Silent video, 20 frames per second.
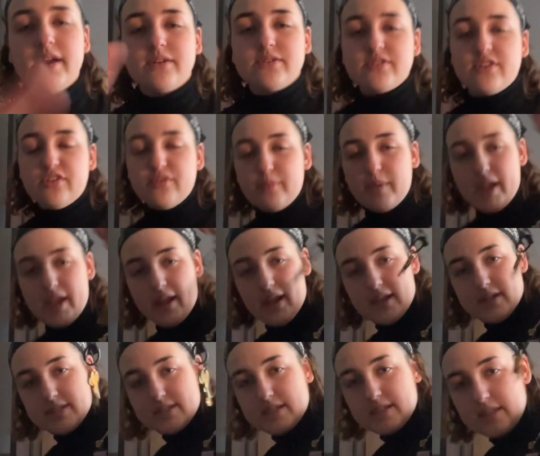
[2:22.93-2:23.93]
I also have my
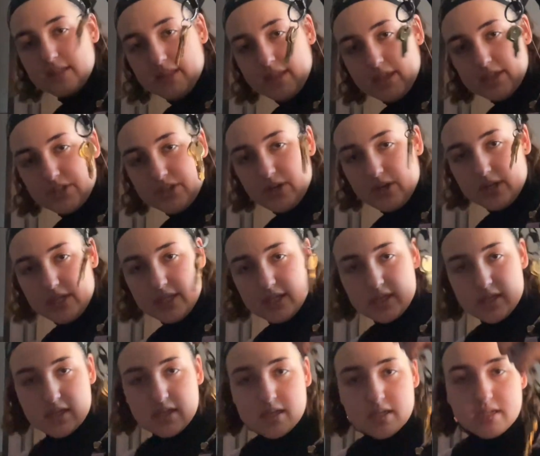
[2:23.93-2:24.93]
ID lanyard and
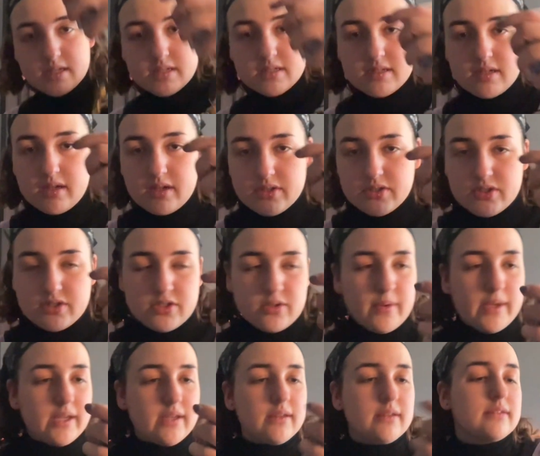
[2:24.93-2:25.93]
keys just
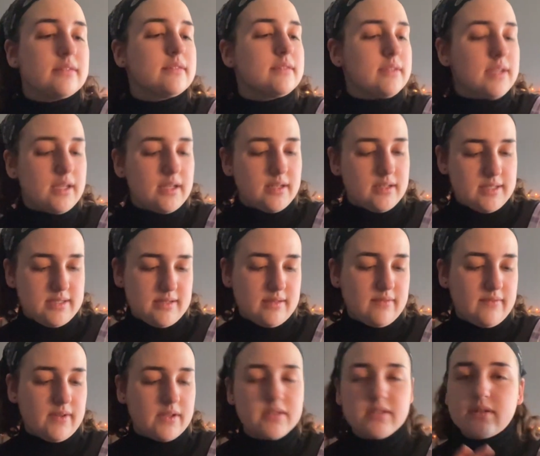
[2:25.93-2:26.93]
so I can get into
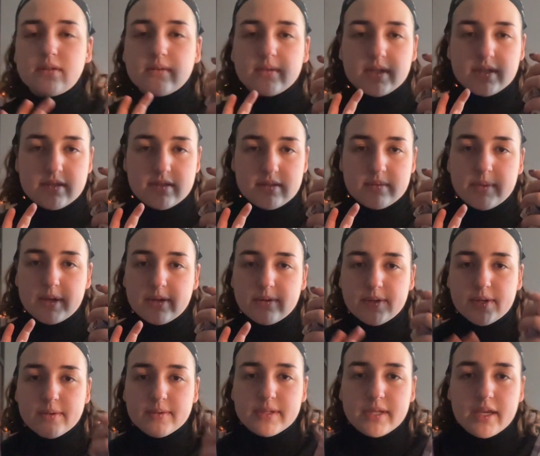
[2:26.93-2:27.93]
the venue and into my
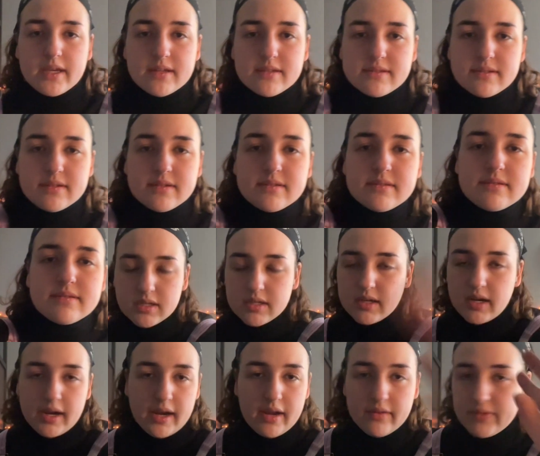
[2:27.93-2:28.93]
road cases.
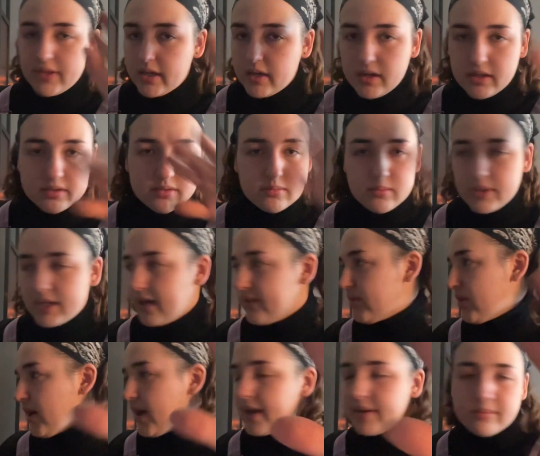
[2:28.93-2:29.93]
And I have that on
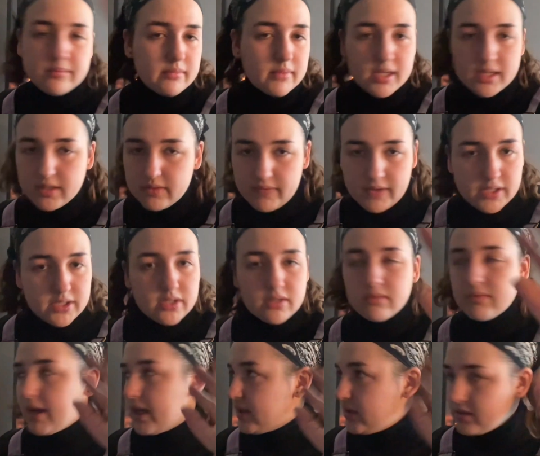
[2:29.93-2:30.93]
whenever I'm in the
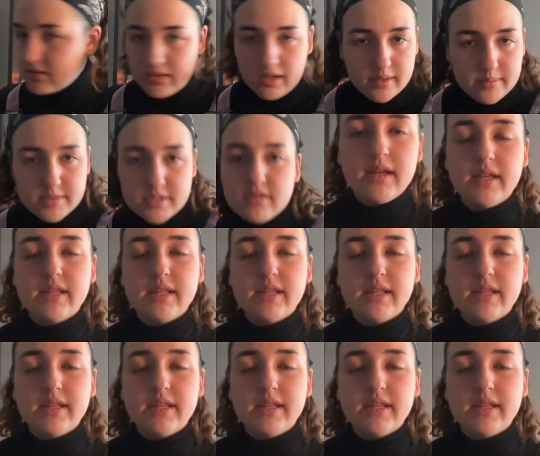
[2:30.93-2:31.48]
venue at all times.